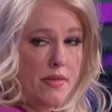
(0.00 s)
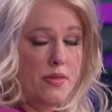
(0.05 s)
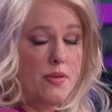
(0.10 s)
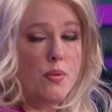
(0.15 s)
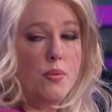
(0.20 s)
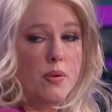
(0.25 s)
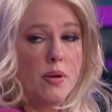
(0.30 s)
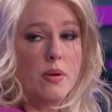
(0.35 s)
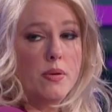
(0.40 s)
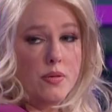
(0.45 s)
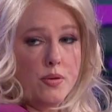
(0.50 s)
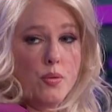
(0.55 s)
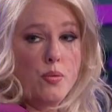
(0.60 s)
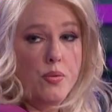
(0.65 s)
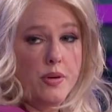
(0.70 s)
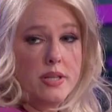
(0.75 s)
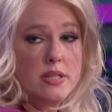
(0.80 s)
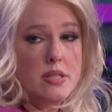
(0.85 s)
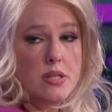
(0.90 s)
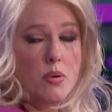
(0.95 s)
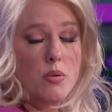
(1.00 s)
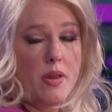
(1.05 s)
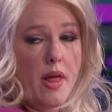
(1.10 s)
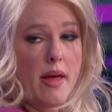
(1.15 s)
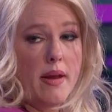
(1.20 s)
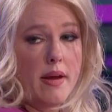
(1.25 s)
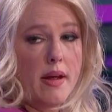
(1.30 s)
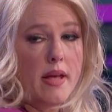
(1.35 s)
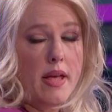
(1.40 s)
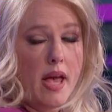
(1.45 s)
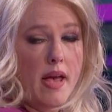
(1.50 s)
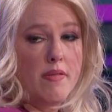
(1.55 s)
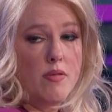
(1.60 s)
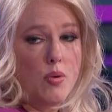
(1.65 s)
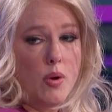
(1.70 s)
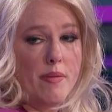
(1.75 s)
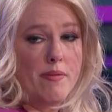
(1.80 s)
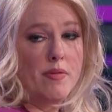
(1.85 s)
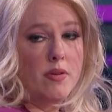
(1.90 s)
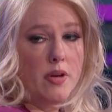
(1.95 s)
The, real, the reason that I
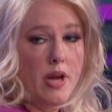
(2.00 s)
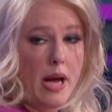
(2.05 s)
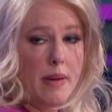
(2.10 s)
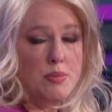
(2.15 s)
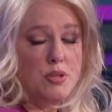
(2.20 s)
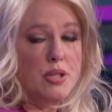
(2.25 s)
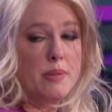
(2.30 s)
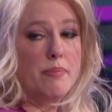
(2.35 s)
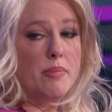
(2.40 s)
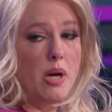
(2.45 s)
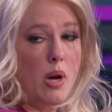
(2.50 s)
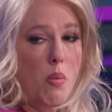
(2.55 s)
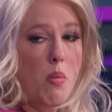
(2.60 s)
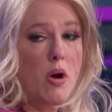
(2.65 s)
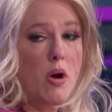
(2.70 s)
gave you up for adoption, but I